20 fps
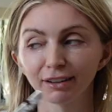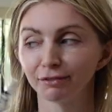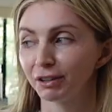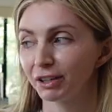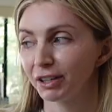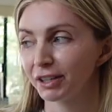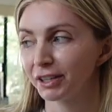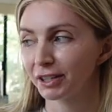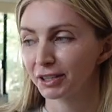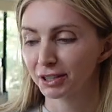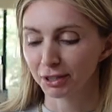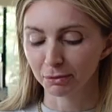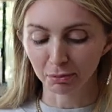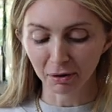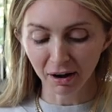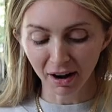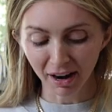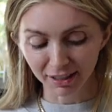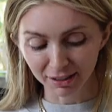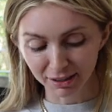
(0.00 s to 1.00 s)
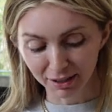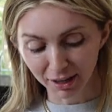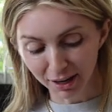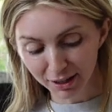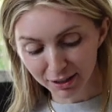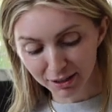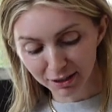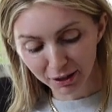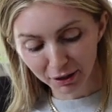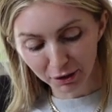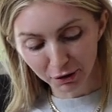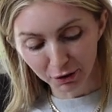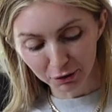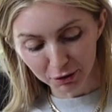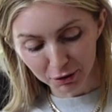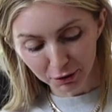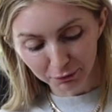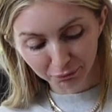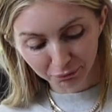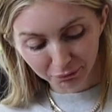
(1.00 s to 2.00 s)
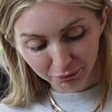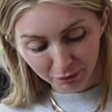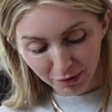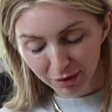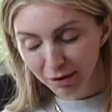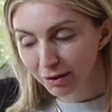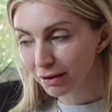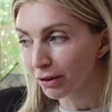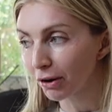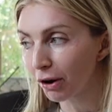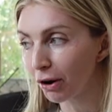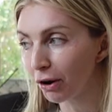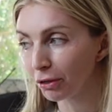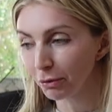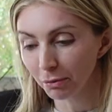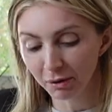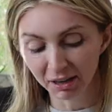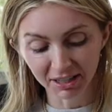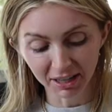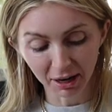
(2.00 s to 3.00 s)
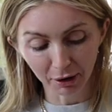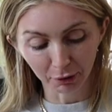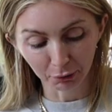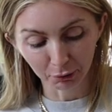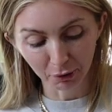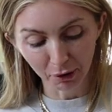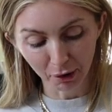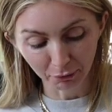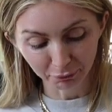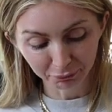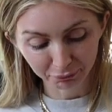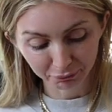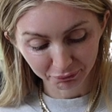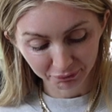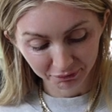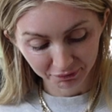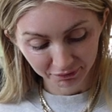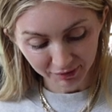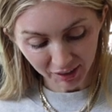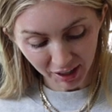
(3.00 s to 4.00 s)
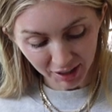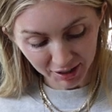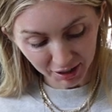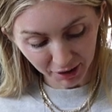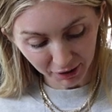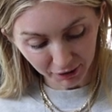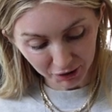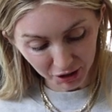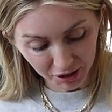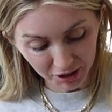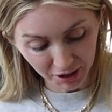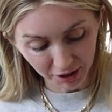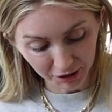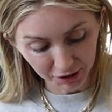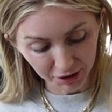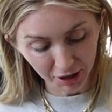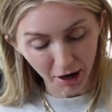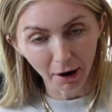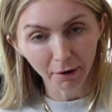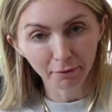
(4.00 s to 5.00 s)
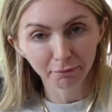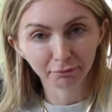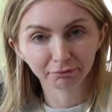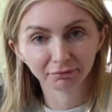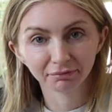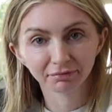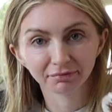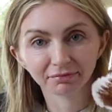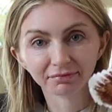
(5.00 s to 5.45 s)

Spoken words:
A very nice surprise. The icing goes all the way down through instead of just on the top.